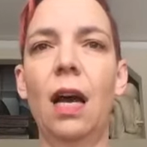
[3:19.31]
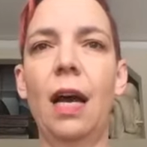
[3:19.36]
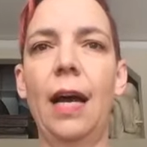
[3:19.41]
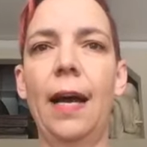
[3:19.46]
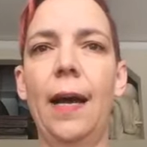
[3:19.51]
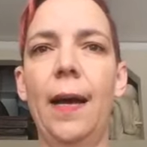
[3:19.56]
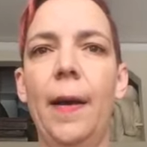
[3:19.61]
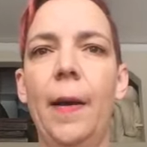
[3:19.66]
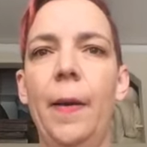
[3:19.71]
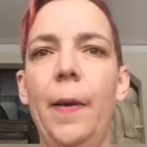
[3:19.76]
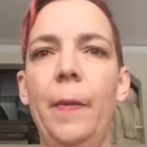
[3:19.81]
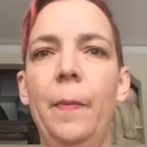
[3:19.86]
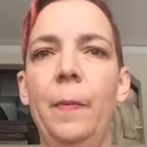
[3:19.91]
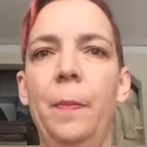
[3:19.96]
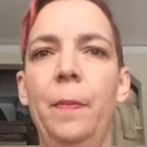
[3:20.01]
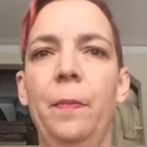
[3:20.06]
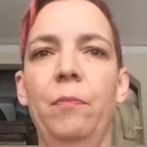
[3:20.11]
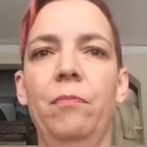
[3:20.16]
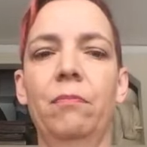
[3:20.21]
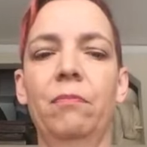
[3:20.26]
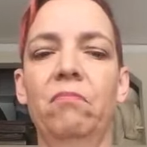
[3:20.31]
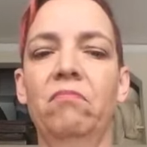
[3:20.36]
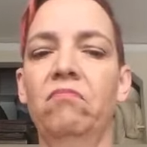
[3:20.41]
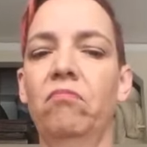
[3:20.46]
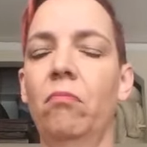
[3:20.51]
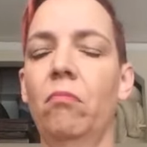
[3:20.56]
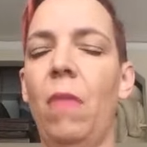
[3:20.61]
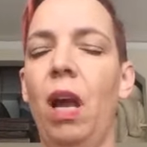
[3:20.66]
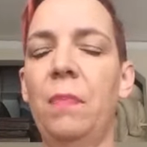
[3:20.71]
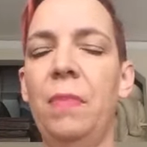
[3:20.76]
Um,
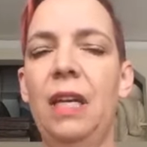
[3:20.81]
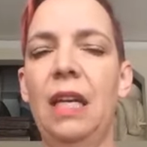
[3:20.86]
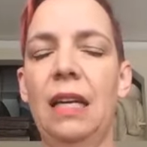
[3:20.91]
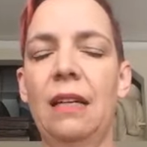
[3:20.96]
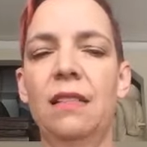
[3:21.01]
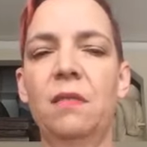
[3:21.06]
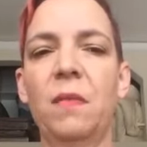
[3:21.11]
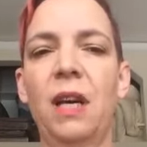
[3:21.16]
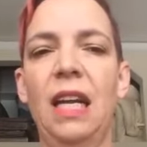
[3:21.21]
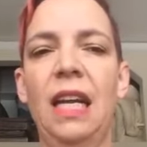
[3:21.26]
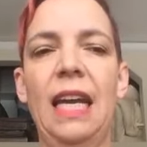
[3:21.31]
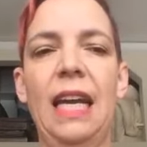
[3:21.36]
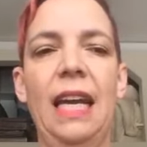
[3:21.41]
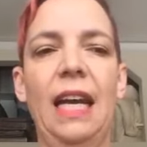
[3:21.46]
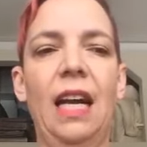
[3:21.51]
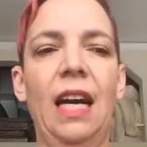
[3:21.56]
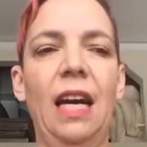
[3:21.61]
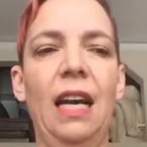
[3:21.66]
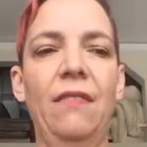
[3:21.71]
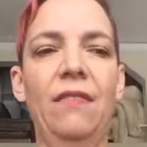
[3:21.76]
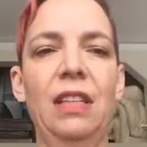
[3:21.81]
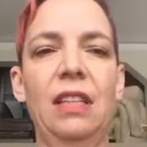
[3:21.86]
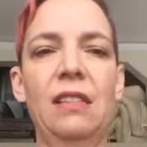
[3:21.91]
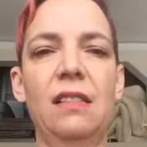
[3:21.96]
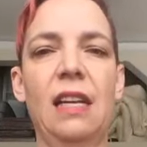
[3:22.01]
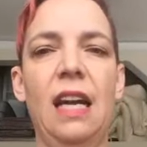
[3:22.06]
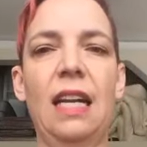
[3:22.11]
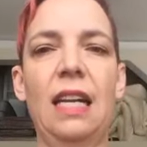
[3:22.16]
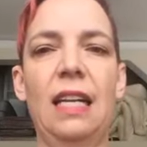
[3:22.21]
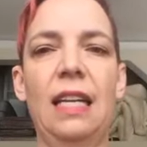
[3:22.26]
might be next Monday. I haven't
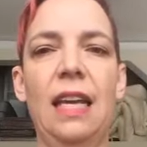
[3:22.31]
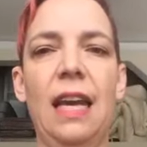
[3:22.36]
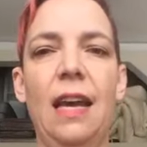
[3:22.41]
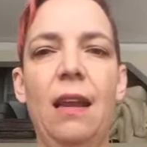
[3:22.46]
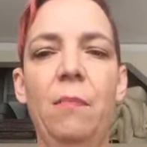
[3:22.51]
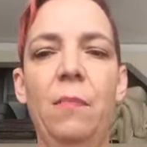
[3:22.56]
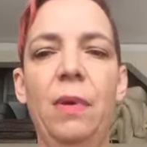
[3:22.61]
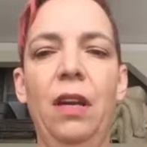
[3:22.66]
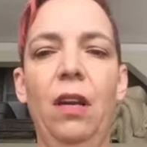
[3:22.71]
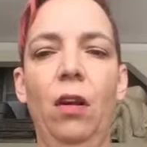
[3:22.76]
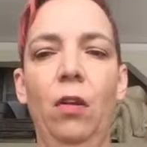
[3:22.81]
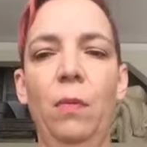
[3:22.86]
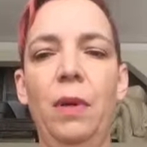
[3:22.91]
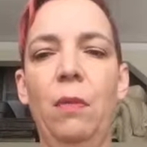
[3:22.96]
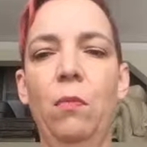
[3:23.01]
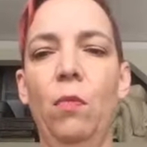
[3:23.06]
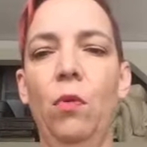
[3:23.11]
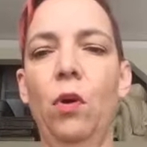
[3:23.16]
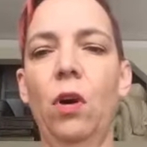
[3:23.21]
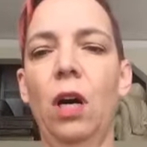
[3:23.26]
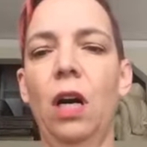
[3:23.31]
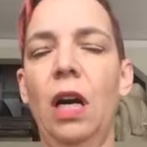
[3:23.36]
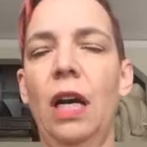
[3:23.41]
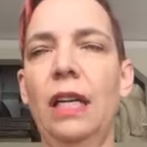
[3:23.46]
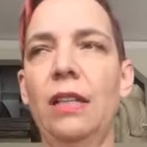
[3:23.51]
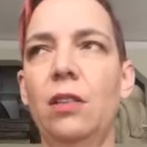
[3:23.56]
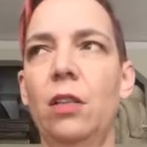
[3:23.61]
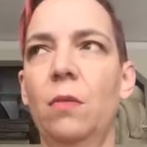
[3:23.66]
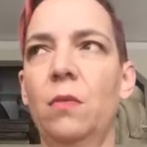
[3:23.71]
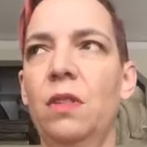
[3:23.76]
decided yet, but it'll be more
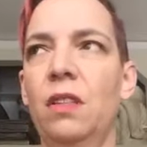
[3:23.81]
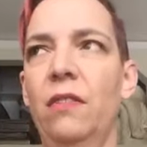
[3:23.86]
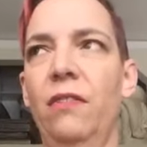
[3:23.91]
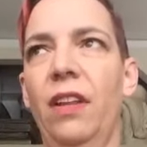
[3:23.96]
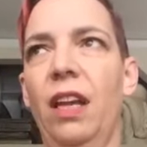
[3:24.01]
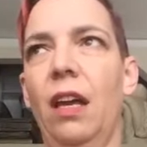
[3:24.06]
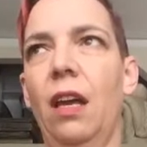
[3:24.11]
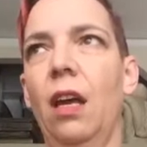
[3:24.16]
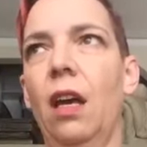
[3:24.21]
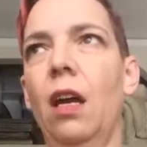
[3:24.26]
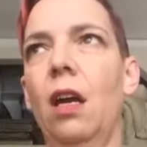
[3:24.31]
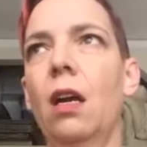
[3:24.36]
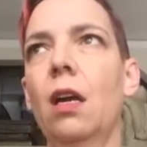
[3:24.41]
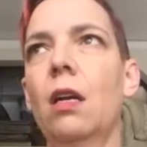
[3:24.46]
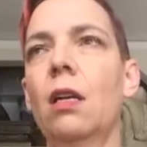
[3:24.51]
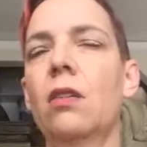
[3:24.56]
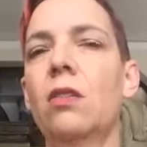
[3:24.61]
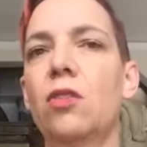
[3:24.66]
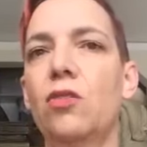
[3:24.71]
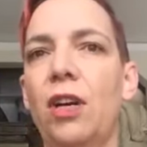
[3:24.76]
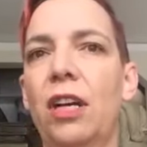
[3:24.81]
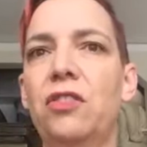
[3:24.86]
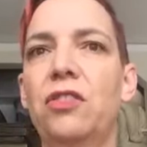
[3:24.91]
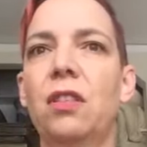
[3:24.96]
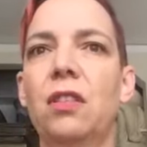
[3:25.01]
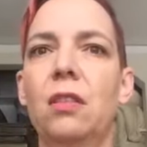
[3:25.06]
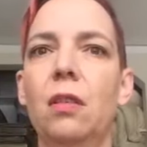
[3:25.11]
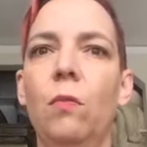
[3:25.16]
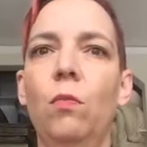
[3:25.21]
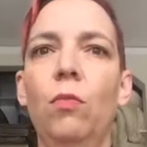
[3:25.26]
in terms of like
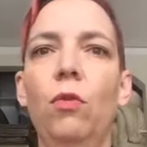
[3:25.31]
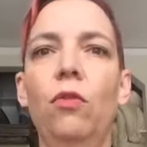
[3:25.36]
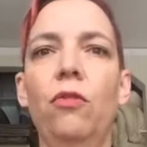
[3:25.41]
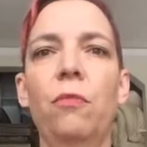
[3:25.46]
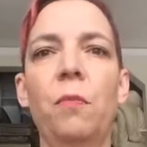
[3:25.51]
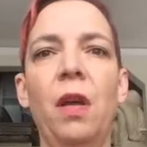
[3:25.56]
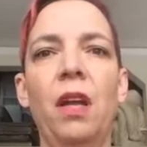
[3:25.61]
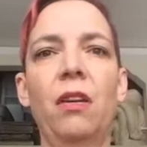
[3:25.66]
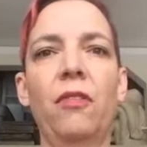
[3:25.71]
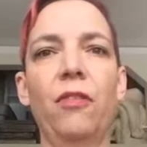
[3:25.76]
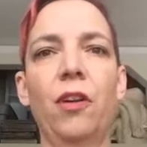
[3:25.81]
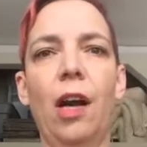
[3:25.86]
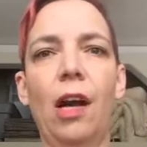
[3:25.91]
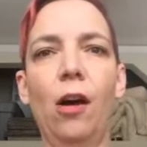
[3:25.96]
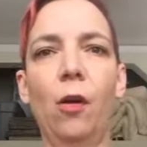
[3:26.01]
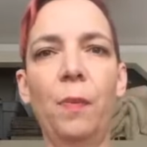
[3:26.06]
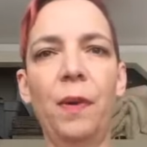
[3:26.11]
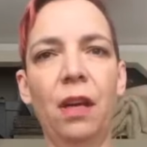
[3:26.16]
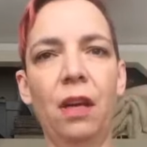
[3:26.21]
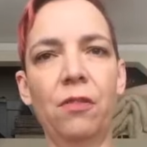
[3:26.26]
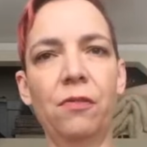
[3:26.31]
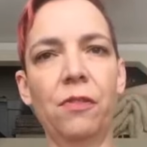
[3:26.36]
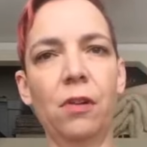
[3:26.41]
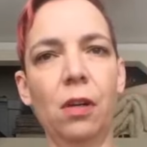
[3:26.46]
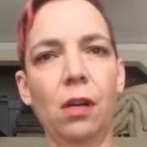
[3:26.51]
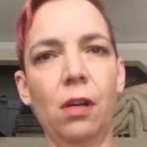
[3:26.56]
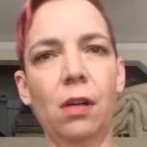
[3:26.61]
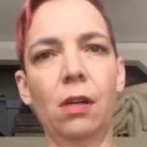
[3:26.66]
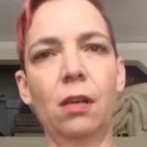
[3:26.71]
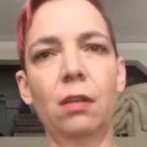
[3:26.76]
stretches and movement for helping
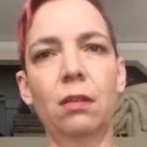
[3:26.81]
for